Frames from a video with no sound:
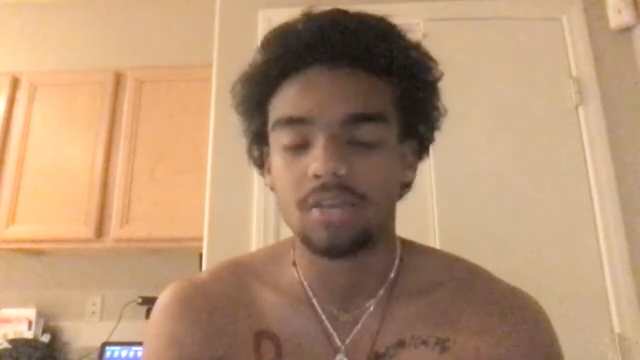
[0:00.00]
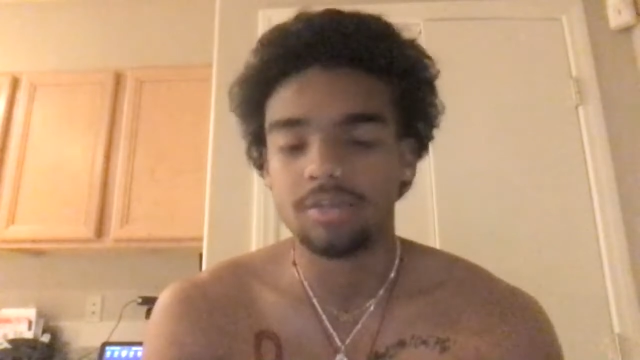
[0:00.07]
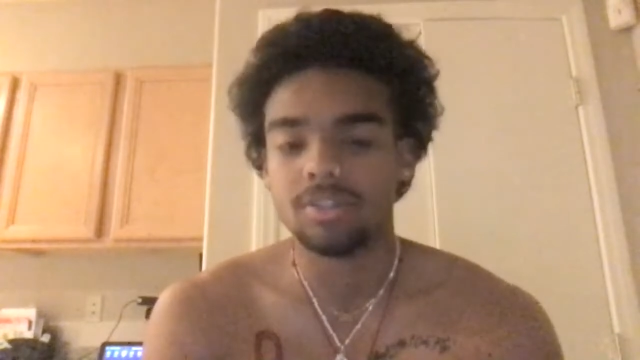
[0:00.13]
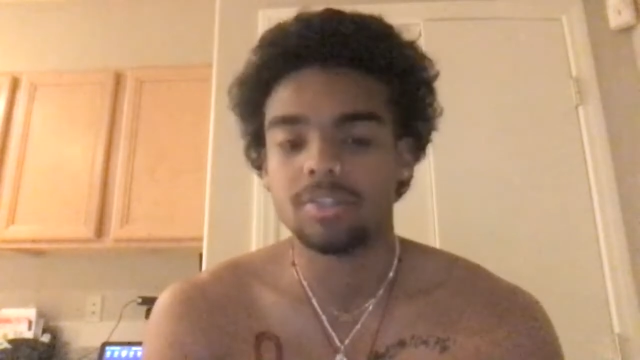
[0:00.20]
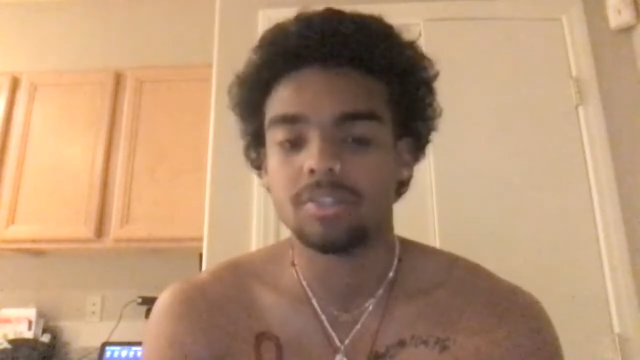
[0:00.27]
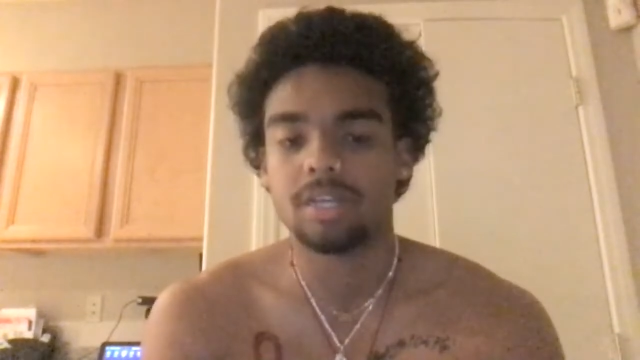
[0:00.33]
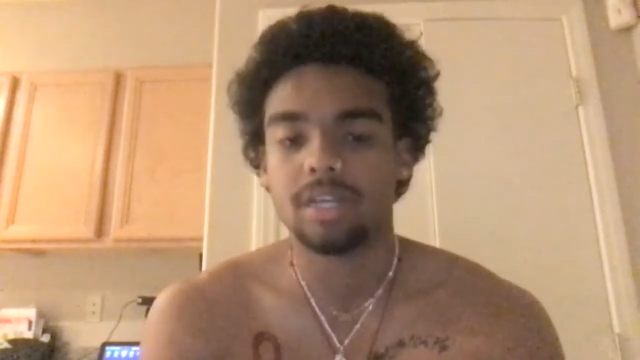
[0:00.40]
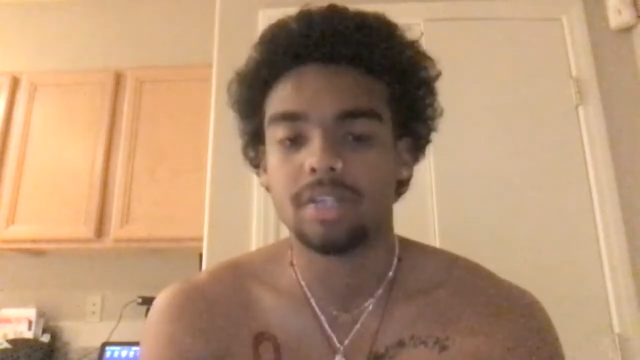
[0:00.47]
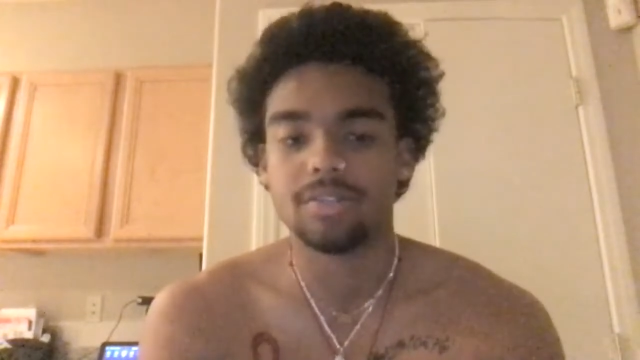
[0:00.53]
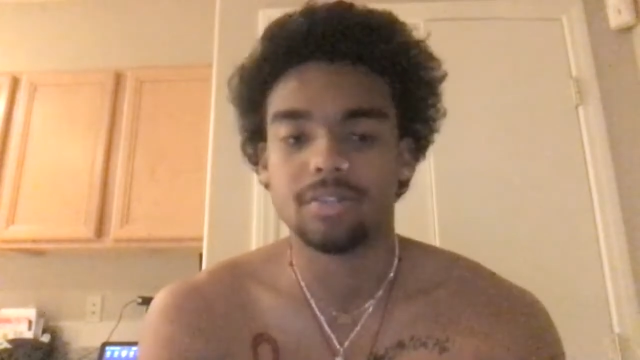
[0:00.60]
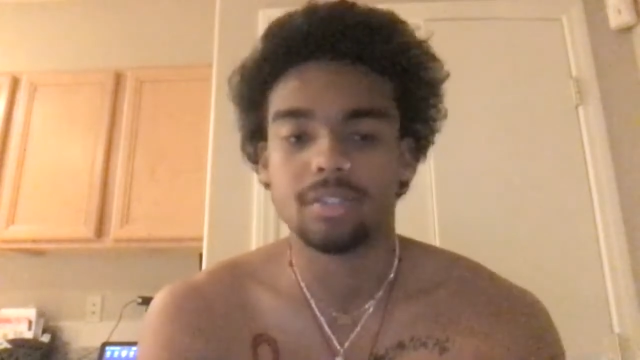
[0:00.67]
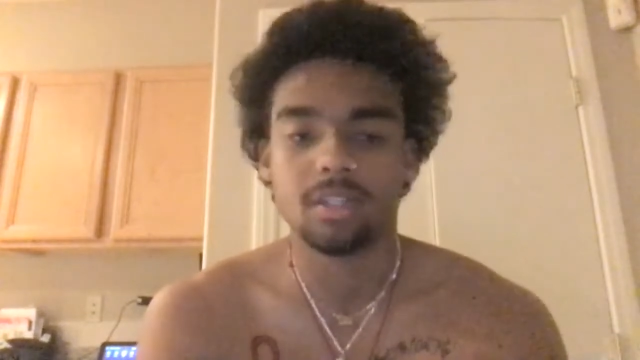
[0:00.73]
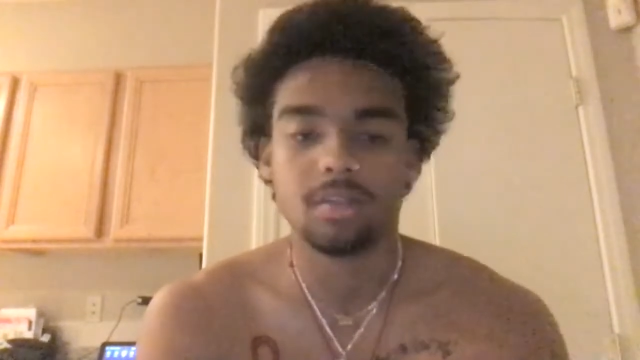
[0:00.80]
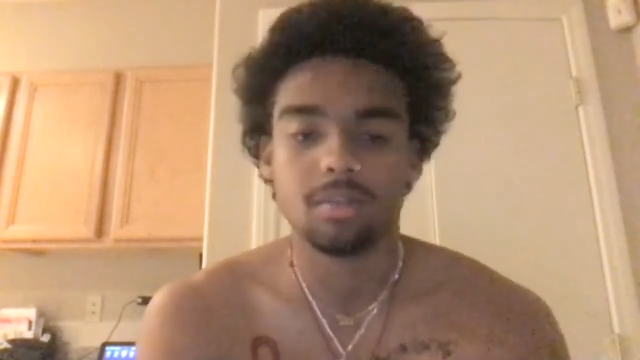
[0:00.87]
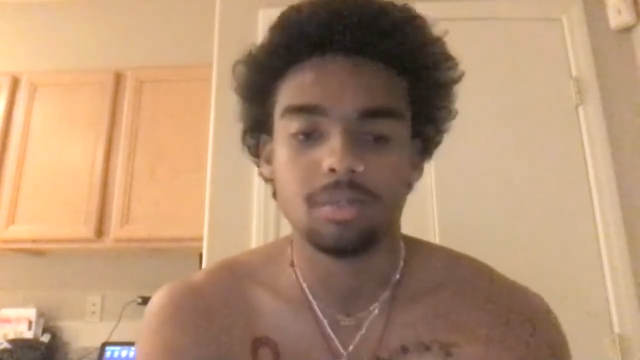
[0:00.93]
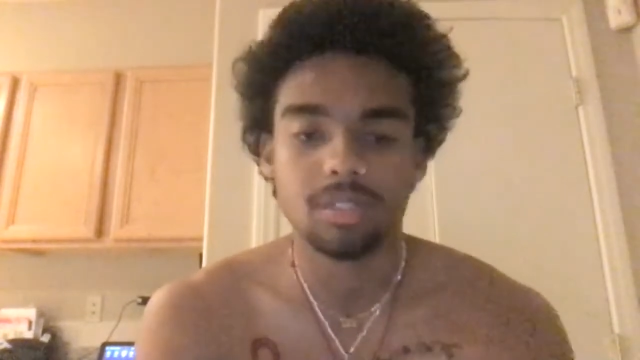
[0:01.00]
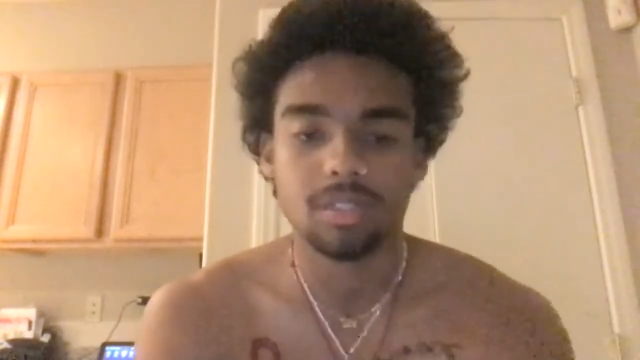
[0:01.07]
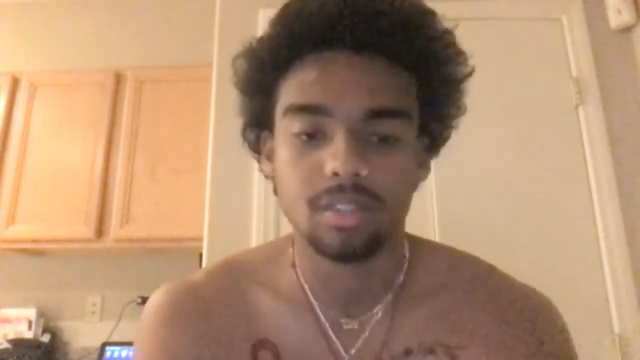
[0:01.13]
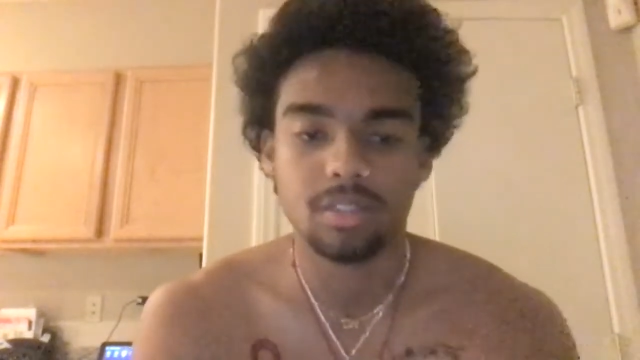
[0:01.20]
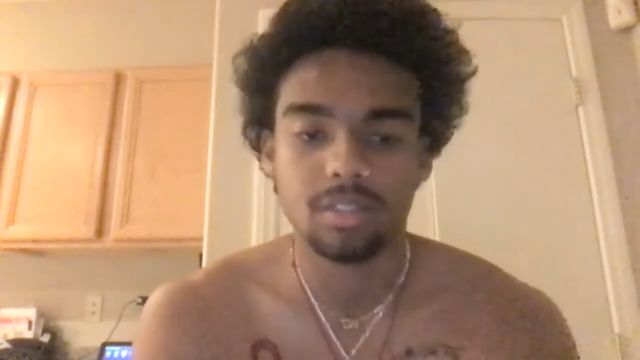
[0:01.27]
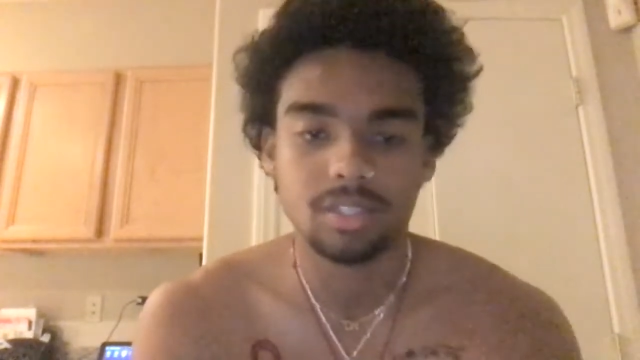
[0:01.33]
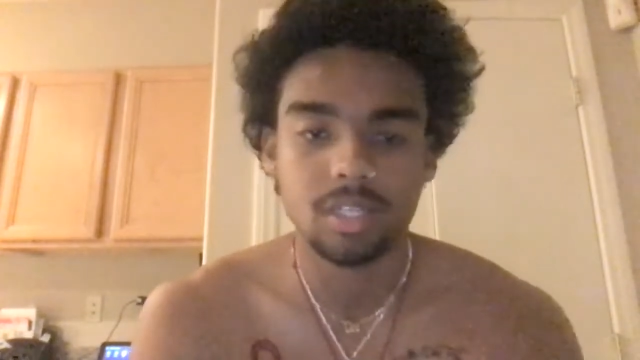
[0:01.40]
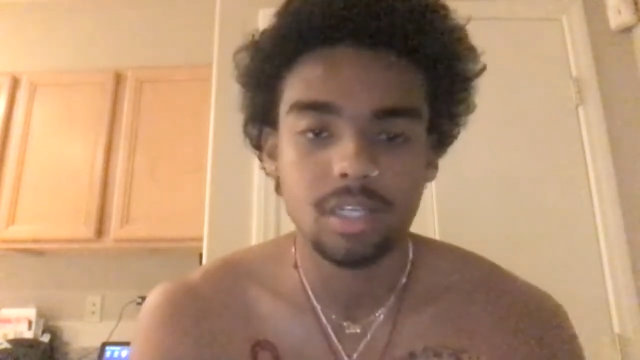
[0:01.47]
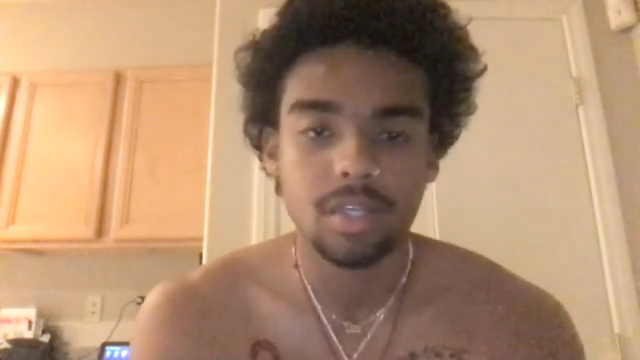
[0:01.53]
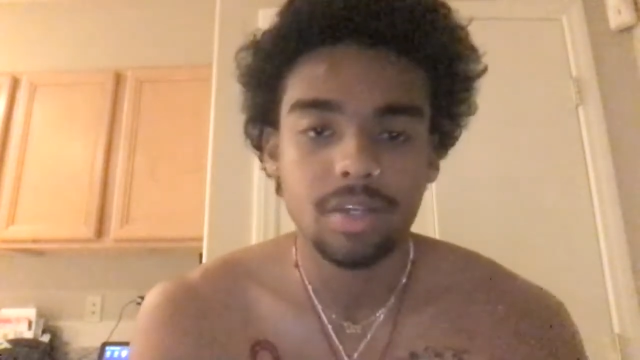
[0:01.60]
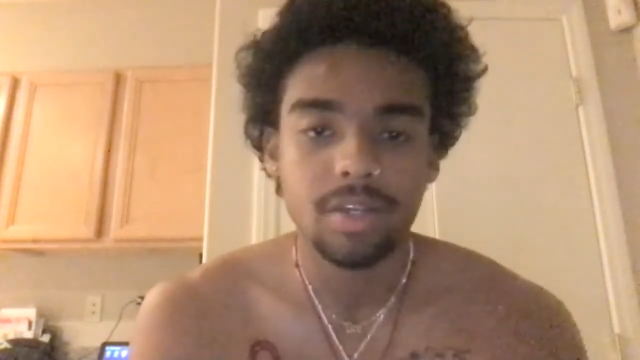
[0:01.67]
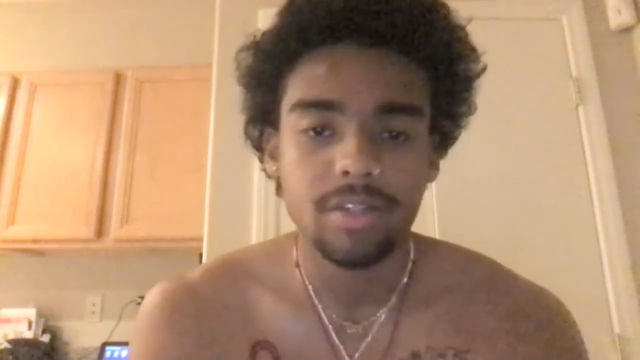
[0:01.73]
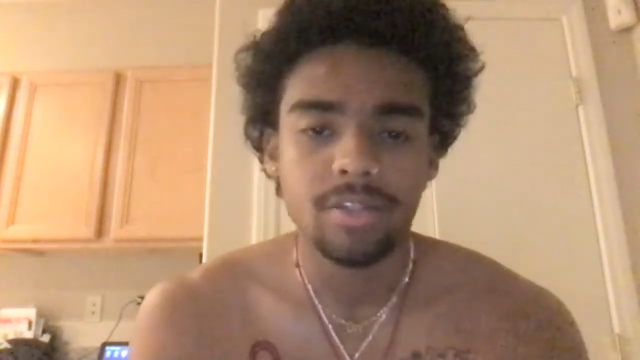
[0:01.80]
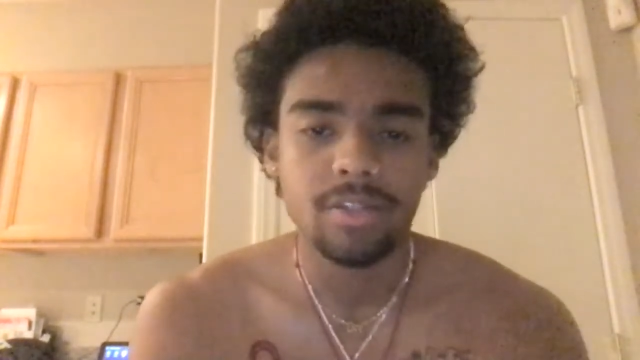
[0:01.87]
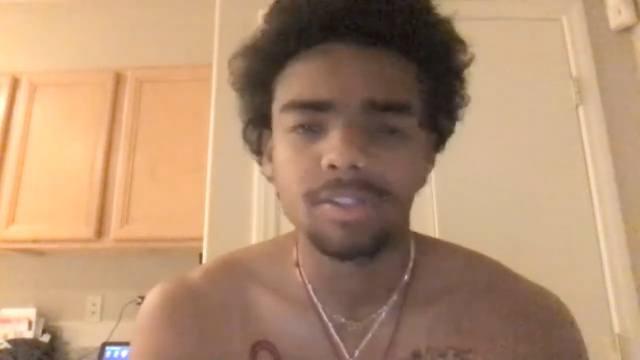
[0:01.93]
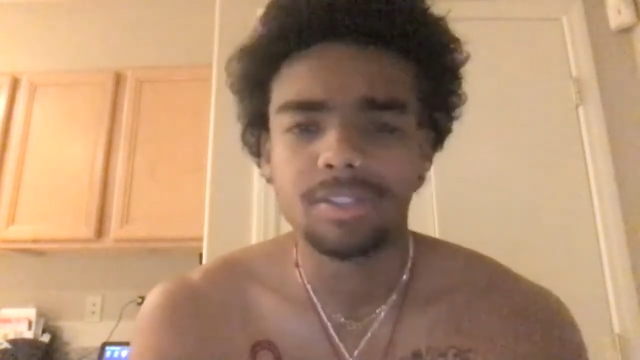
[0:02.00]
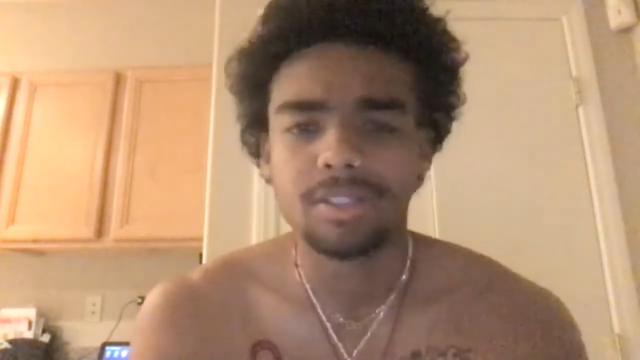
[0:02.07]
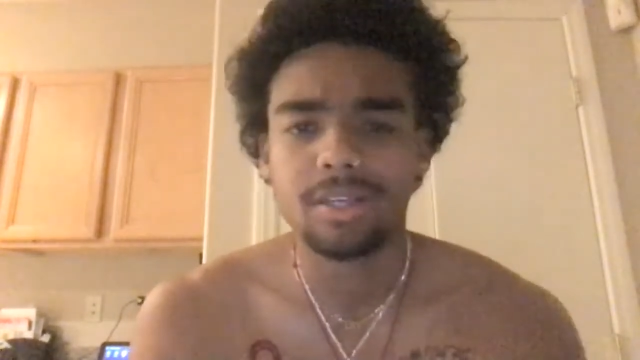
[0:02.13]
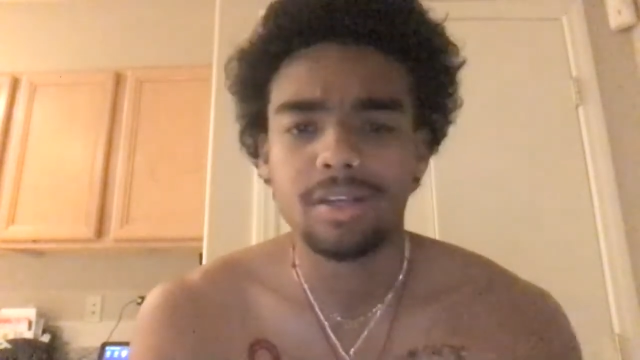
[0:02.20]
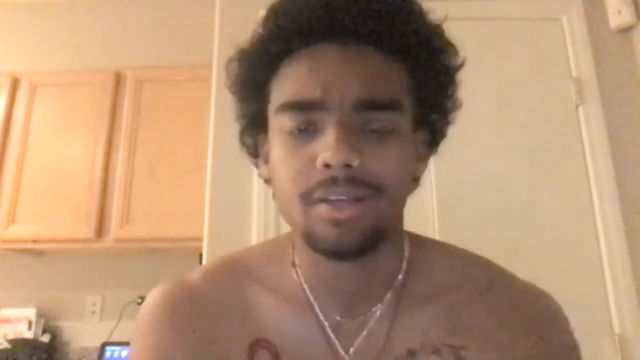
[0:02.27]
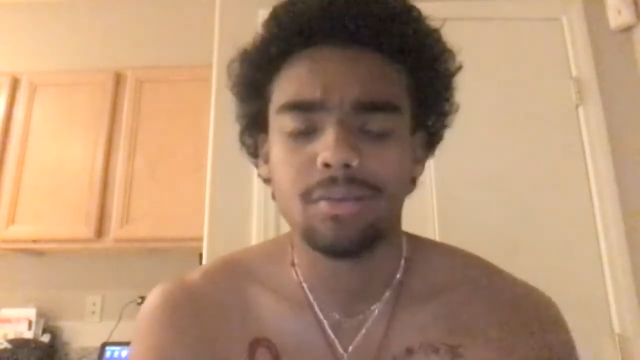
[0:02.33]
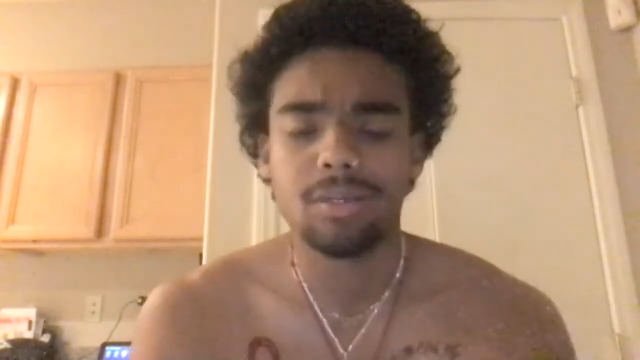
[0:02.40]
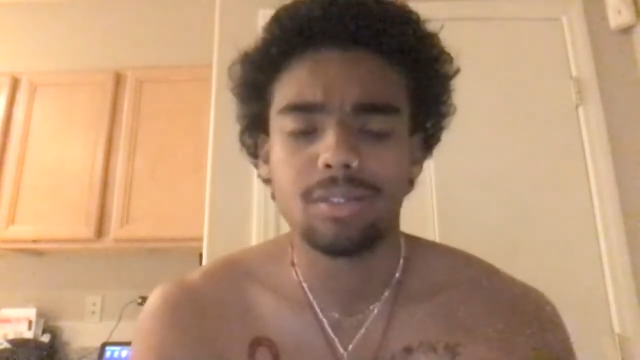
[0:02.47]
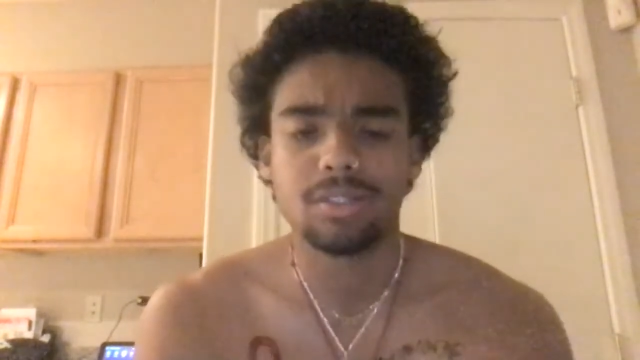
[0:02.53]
with your natural hair because you're scared of what